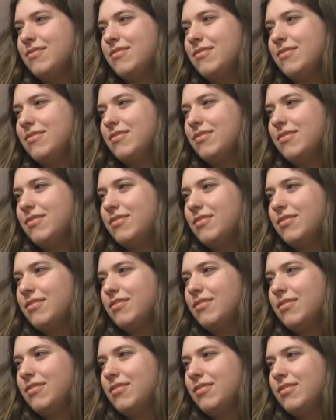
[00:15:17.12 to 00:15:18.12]

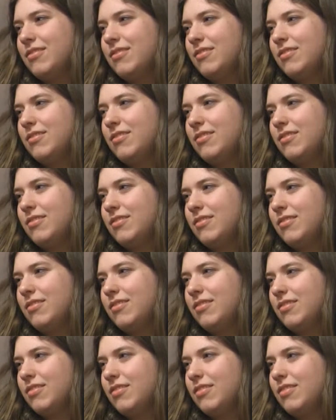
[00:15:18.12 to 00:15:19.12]

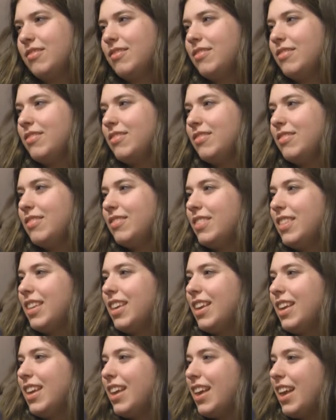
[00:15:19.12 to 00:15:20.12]

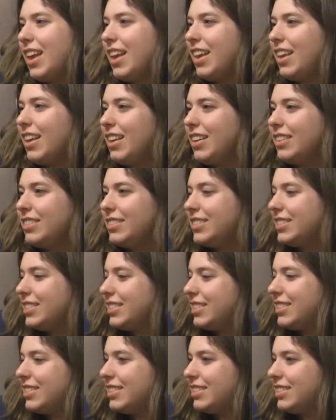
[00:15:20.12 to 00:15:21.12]

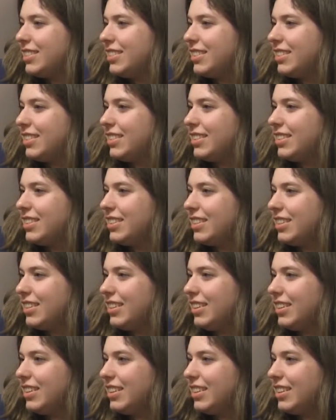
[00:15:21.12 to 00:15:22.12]

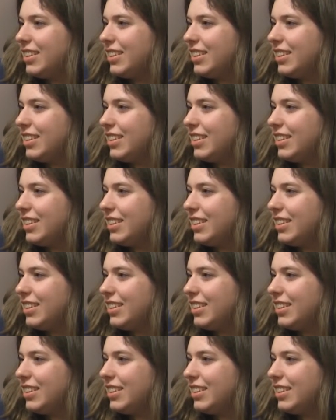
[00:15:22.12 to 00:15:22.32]
The person shown says nothing.